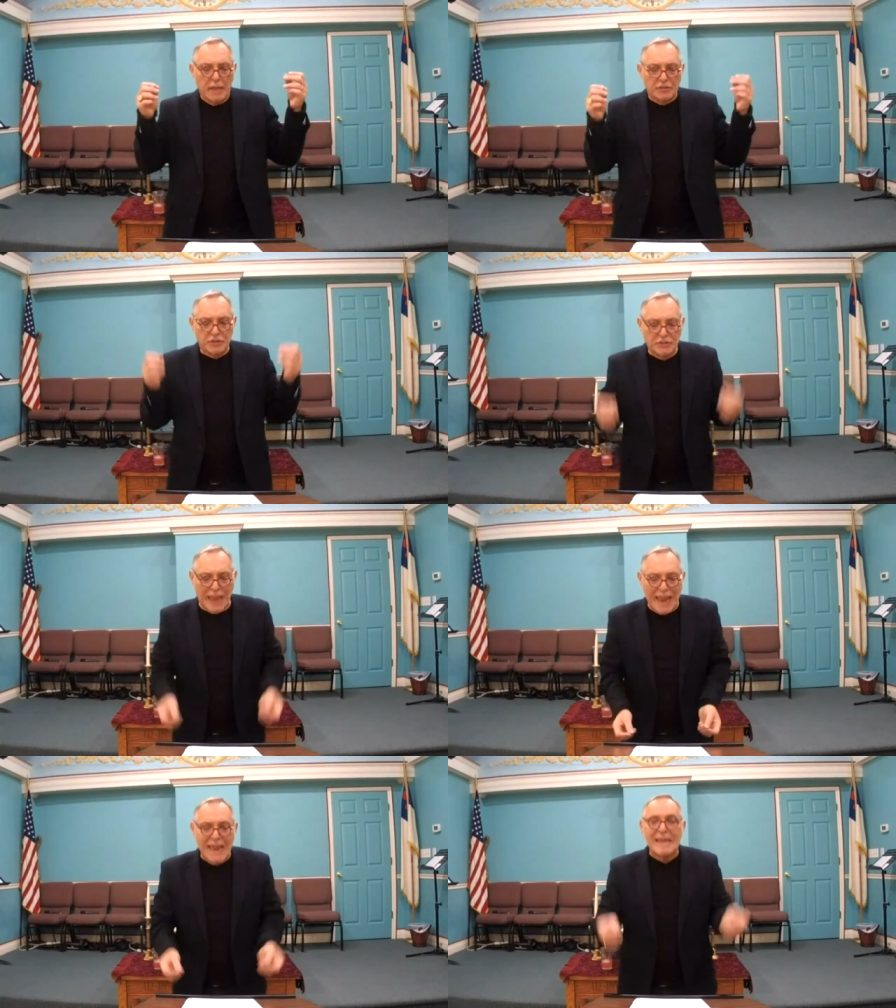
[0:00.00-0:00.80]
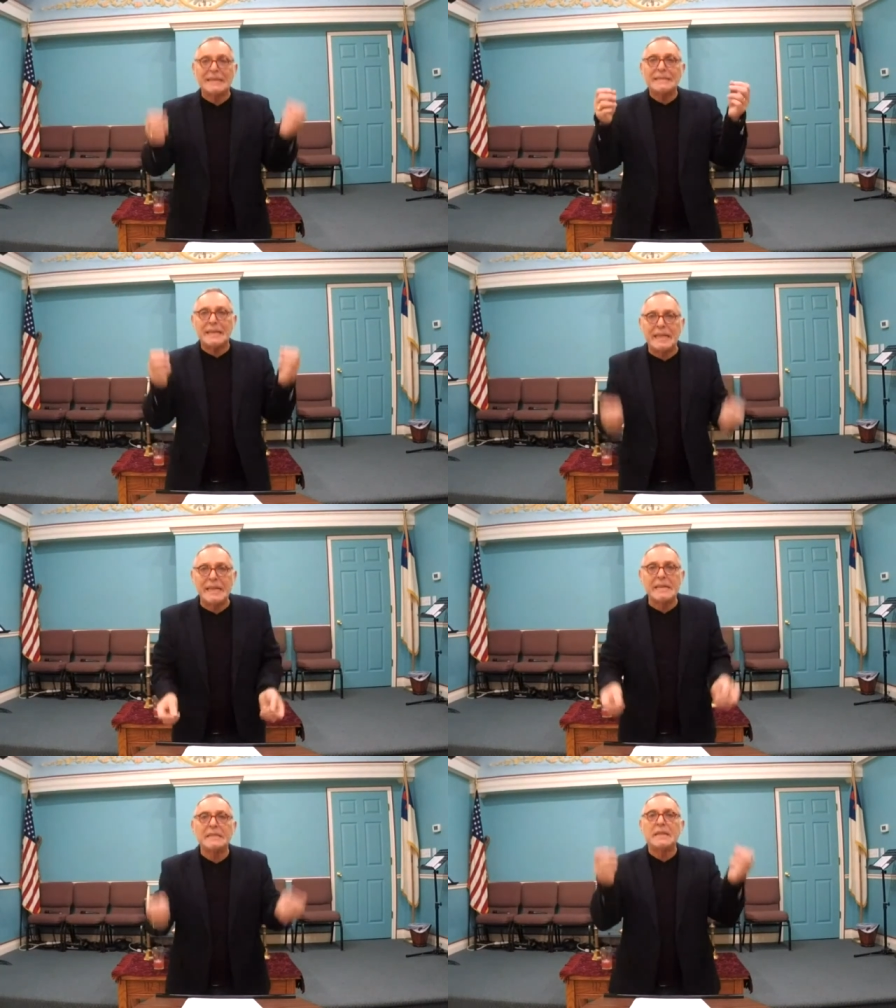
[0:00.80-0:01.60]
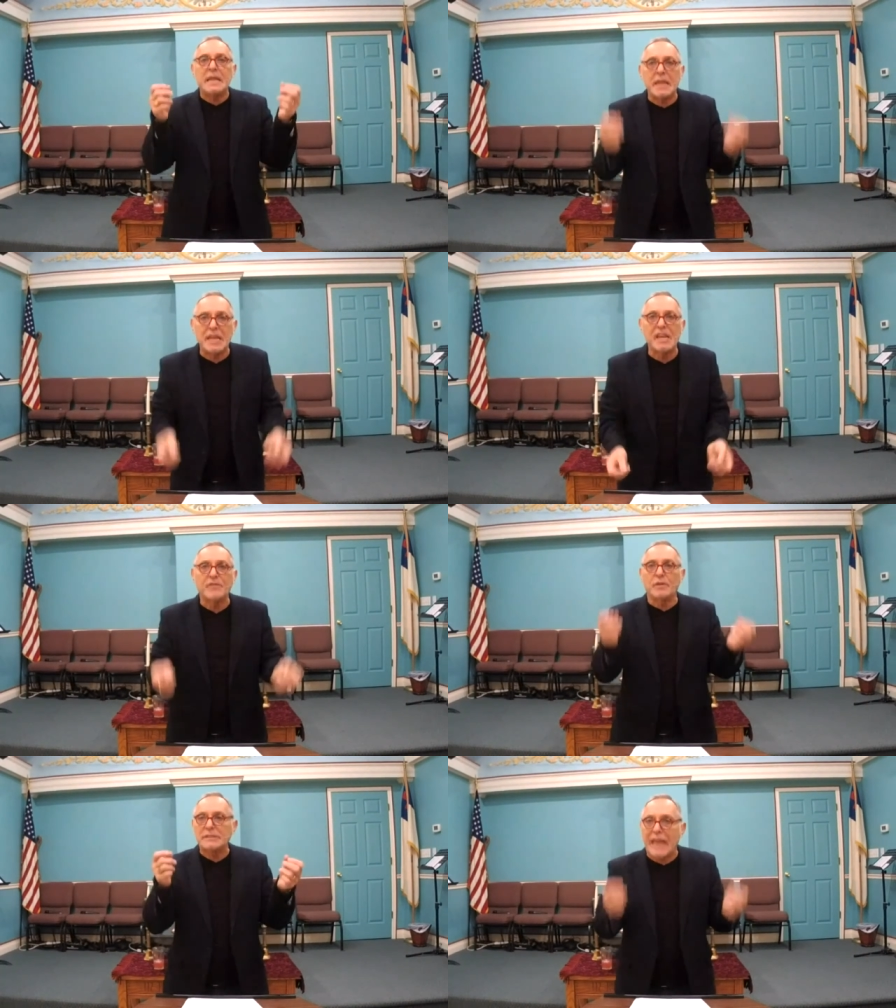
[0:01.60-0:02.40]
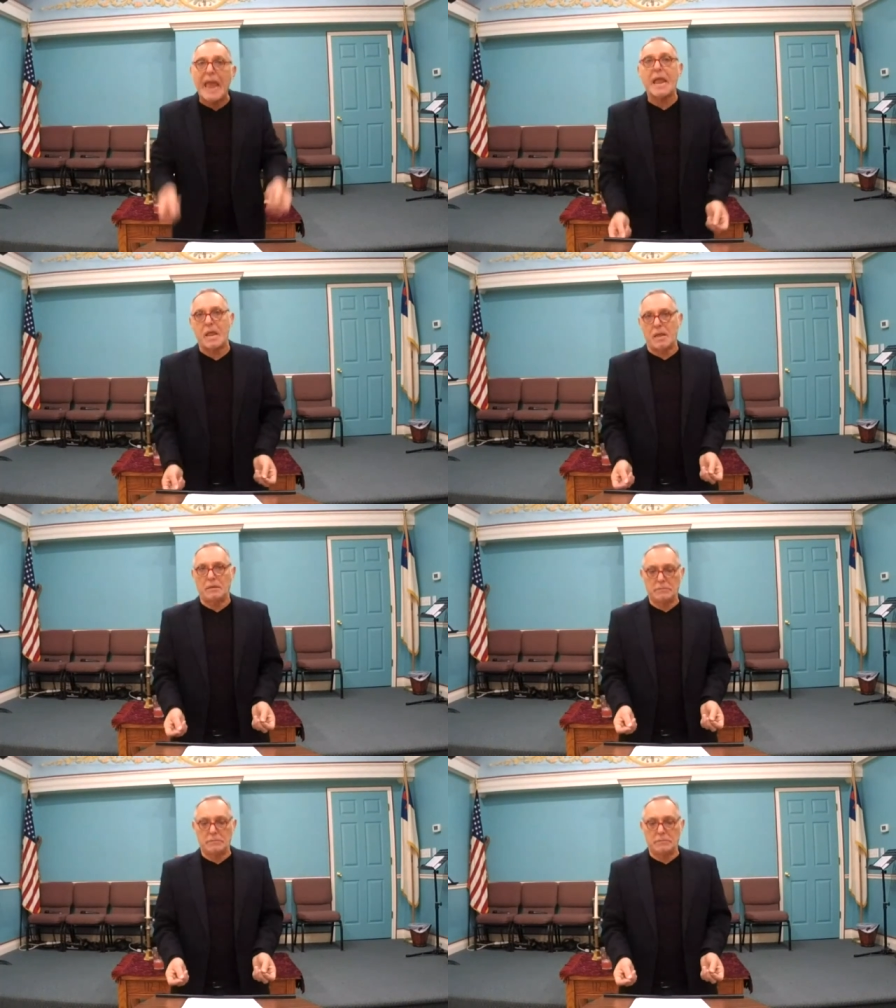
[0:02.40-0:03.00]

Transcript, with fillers: stand in the evil day.